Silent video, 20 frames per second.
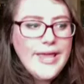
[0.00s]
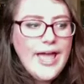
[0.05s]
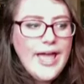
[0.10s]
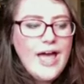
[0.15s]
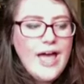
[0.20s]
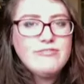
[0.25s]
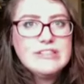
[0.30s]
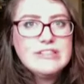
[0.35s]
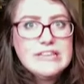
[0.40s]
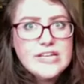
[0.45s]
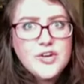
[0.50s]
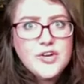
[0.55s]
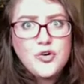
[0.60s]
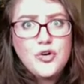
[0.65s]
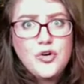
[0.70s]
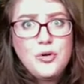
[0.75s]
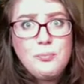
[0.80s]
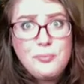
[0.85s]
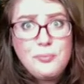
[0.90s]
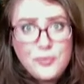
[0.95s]
have
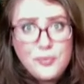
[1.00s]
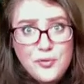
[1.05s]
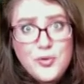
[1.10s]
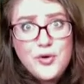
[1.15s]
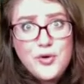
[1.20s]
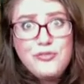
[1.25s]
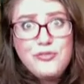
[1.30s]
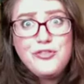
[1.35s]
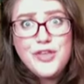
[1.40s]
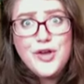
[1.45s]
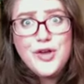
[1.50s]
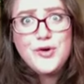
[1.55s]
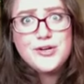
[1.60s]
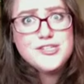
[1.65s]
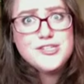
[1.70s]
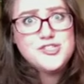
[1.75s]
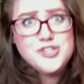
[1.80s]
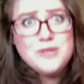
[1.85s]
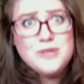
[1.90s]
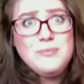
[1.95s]
literal proof that
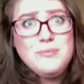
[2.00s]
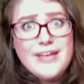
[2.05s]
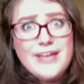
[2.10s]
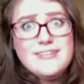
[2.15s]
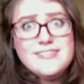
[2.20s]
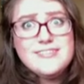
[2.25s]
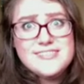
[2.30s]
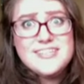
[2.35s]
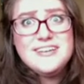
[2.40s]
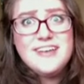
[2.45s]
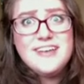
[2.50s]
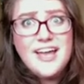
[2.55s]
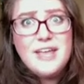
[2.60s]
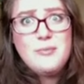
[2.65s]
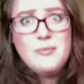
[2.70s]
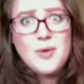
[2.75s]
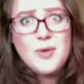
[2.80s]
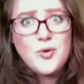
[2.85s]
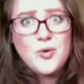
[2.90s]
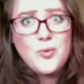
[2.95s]
Christian Bale is a
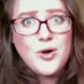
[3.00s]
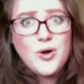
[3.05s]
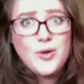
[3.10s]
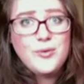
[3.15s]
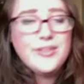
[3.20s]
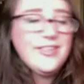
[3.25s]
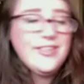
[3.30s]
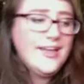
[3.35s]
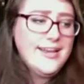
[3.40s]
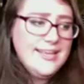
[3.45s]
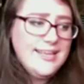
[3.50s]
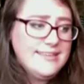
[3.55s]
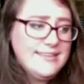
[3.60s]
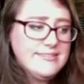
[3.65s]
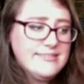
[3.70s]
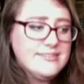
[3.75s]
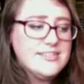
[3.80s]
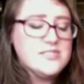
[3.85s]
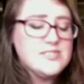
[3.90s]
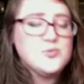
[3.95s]
nightmare to work with, and he
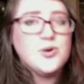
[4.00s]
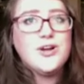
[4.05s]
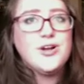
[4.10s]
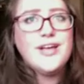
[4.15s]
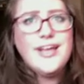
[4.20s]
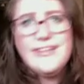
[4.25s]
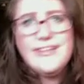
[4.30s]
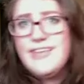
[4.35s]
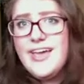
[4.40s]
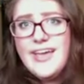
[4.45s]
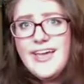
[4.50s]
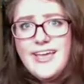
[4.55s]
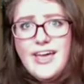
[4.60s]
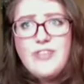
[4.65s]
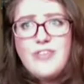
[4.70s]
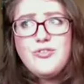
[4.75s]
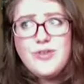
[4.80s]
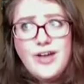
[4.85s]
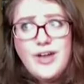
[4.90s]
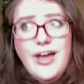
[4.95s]
still gets work. Yeah. And yet
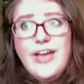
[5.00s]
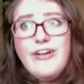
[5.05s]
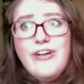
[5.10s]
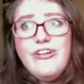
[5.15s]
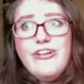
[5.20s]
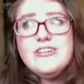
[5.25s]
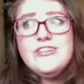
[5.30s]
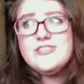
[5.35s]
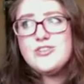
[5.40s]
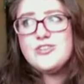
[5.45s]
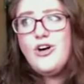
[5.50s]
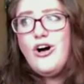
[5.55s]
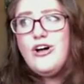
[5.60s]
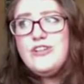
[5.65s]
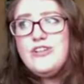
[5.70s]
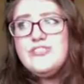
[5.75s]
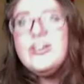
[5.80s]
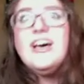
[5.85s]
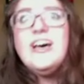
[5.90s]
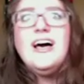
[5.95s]
Katherine Heigl is
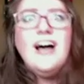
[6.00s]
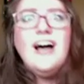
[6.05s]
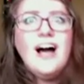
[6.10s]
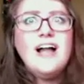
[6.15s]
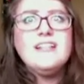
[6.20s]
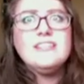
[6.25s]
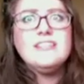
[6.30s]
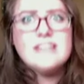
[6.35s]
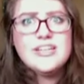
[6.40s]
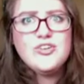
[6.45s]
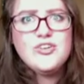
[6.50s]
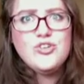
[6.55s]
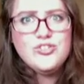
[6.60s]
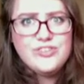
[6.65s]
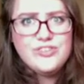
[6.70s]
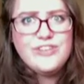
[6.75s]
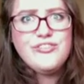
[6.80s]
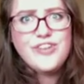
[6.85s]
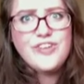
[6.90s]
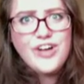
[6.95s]
called a little
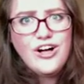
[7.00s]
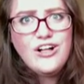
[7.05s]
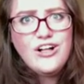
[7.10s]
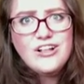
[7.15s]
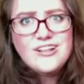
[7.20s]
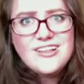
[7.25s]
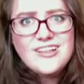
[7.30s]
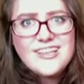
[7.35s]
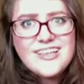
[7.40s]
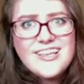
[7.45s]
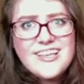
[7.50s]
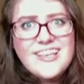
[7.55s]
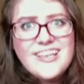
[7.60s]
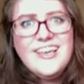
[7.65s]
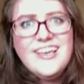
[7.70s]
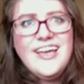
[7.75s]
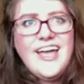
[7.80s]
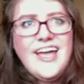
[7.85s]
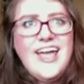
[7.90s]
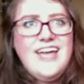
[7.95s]
difficult,
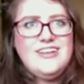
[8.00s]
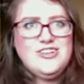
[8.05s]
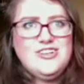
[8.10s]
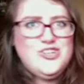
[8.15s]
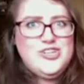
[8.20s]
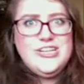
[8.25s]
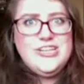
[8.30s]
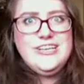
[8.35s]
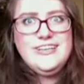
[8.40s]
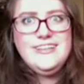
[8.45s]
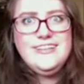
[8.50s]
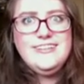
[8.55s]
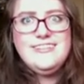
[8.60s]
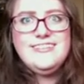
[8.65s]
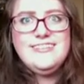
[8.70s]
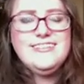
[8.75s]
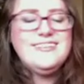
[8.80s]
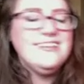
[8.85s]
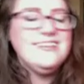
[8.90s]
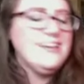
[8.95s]
and she's
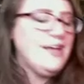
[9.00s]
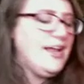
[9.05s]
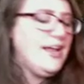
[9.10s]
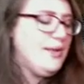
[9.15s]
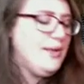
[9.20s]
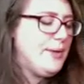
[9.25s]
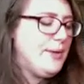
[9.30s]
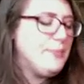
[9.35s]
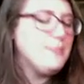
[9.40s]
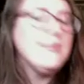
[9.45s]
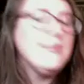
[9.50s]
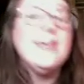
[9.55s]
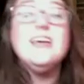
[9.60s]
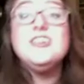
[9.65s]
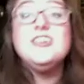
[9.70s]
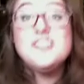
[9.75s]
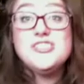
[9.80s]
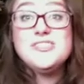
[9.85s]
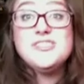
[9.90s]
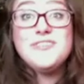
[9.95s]
a
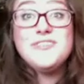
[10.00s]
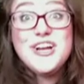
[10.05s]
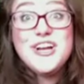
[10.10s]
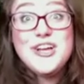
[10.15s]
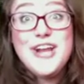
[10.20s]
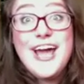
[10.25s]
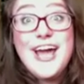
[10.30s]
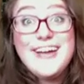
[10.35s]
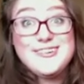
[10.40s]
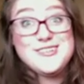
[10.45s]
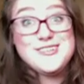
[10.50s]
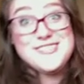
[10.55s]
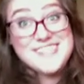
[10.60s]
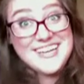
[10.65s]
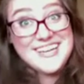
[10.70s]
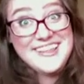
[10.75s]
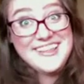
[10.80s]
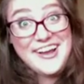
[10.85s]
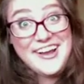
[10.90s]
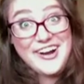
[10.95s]
very good actress, and
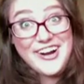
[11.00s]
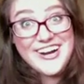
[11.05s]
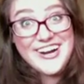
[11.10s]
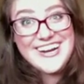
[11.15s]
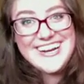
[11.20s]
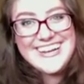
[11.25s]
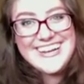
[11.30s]
I like her.